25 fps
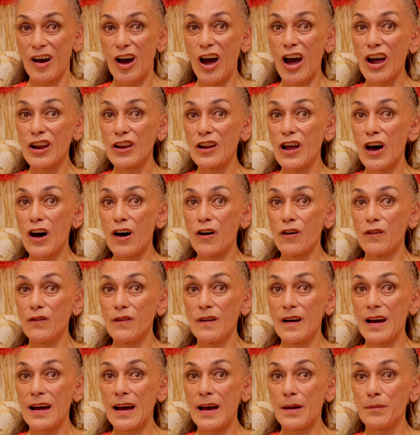I know
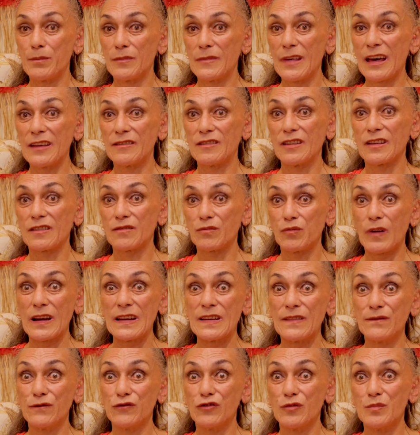they're just
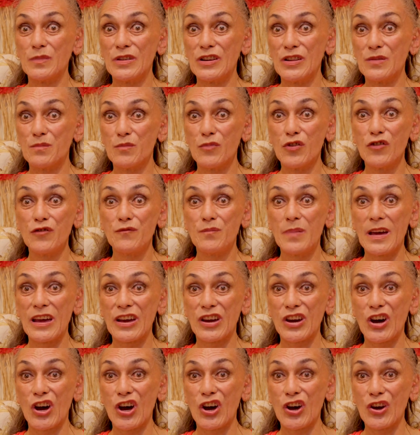waiting for me to move
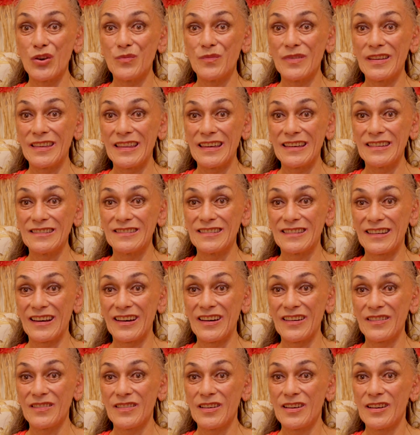back home, and
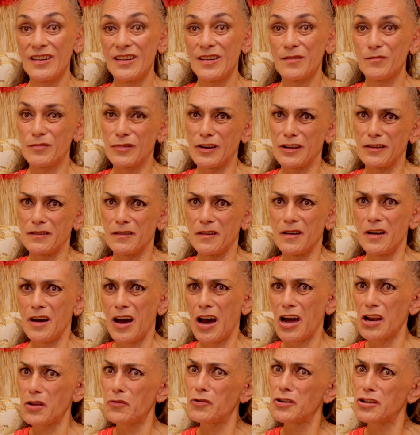but
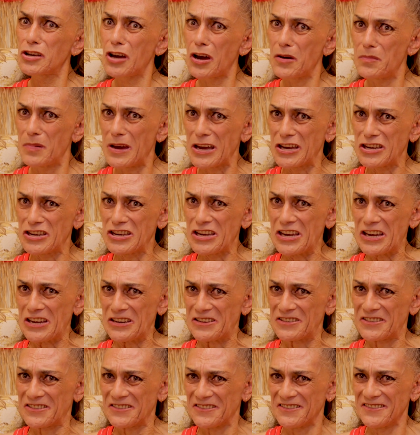I don't want to go back
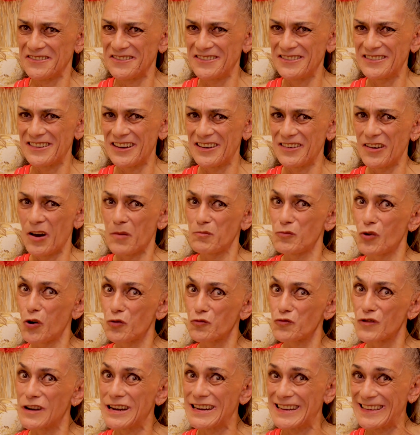yet. I'm
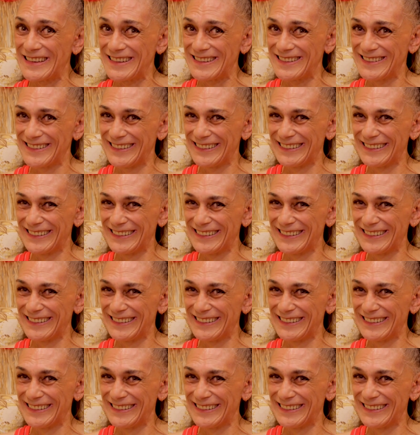not ready.